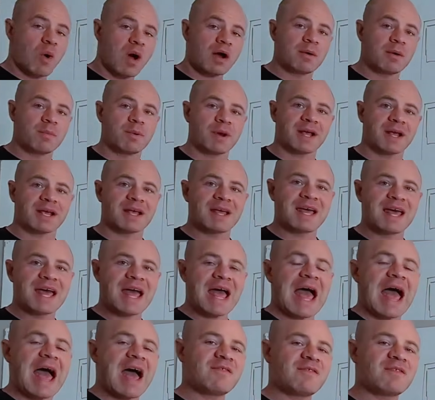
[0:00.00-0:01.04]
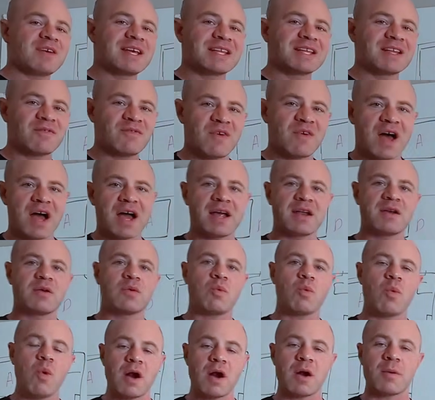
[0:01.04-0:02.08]
water break. Have a
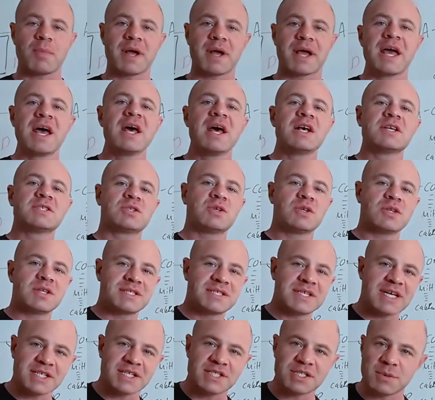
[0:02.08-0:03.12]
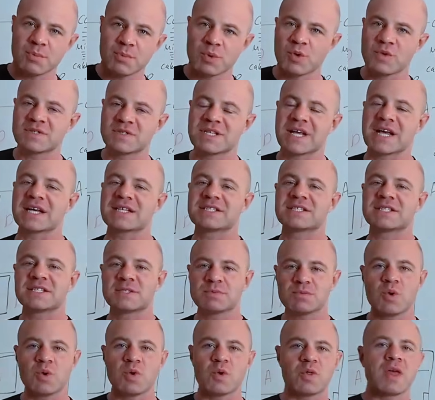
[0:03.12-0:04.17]
defined water break so the session moves nice and
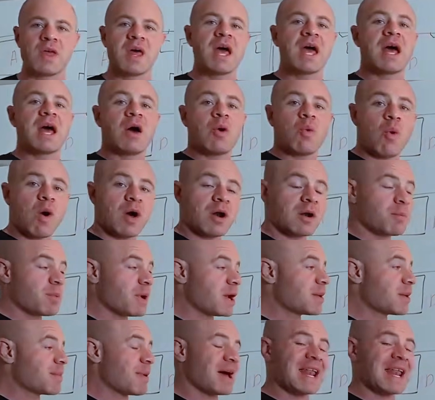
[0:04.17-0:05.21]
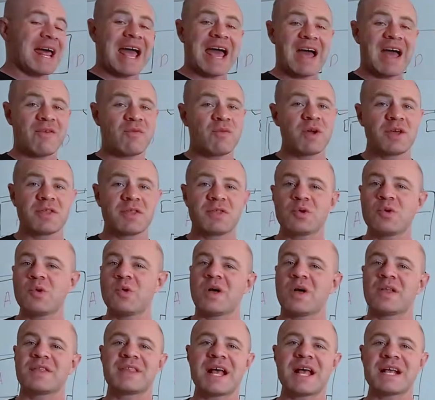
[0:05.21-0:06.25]
smooth. Water break about halfway
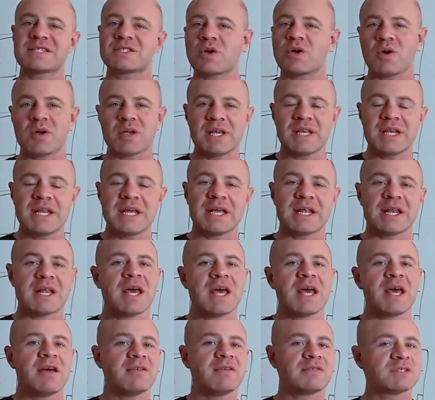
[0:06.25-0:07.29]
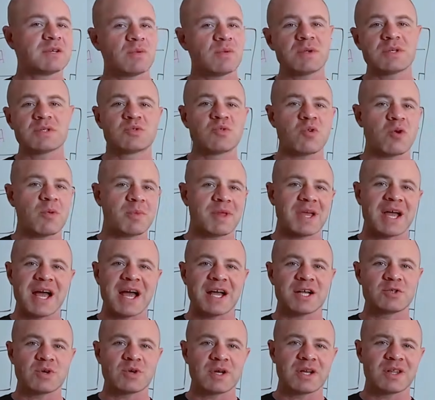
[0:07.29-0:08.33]
through. That's all you need. If someone is normally
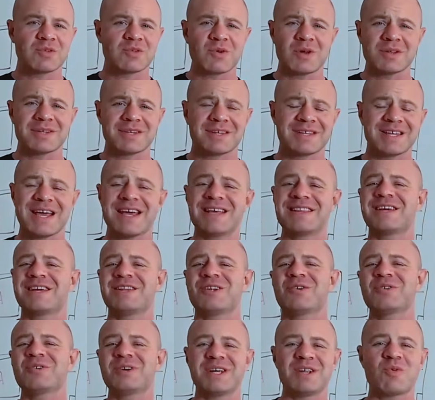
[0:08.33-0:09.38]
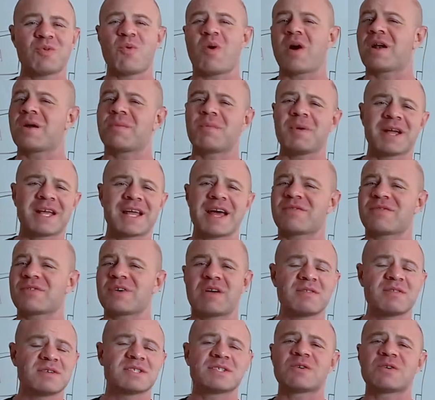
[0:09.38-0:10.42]
hydrated throughout the day, they don't need a water break after
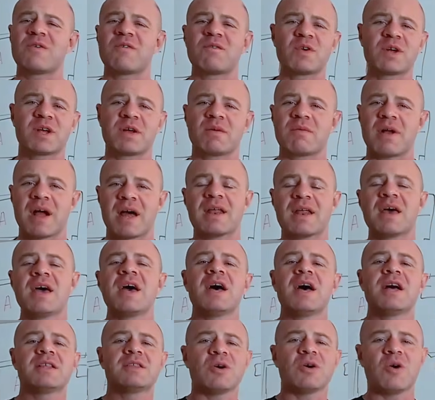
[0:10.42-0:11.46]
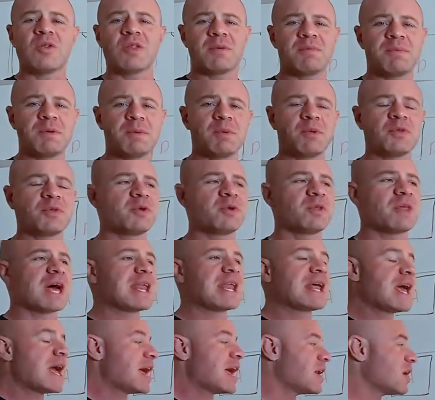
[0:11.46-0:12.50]
every single freaking round. Don't let people do
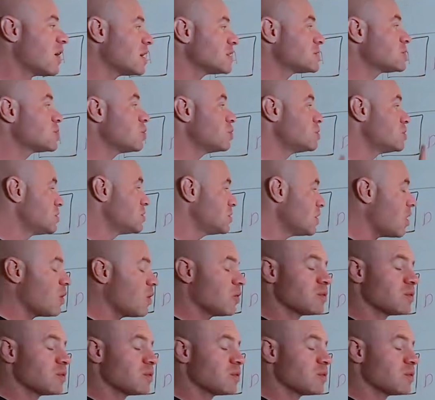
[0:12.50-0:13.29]
that. And also